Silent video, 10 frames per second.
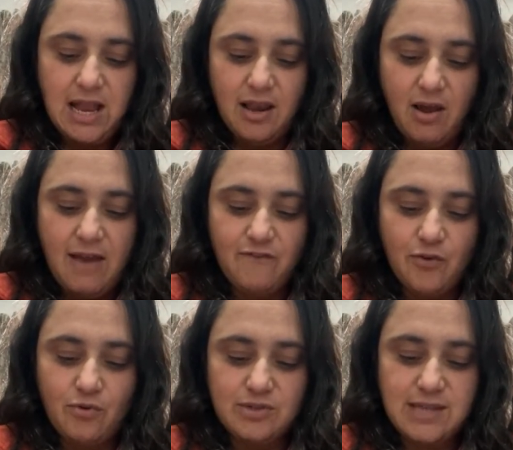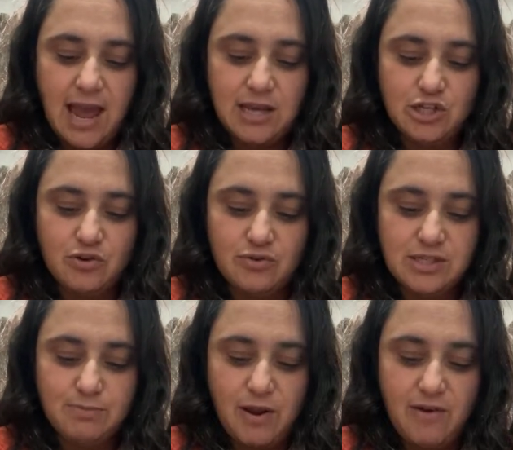life force, and your
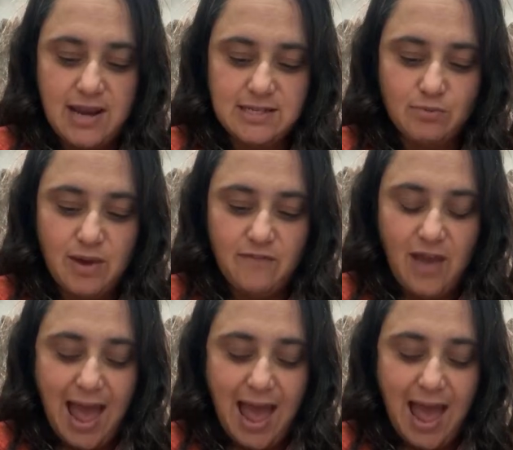spirit with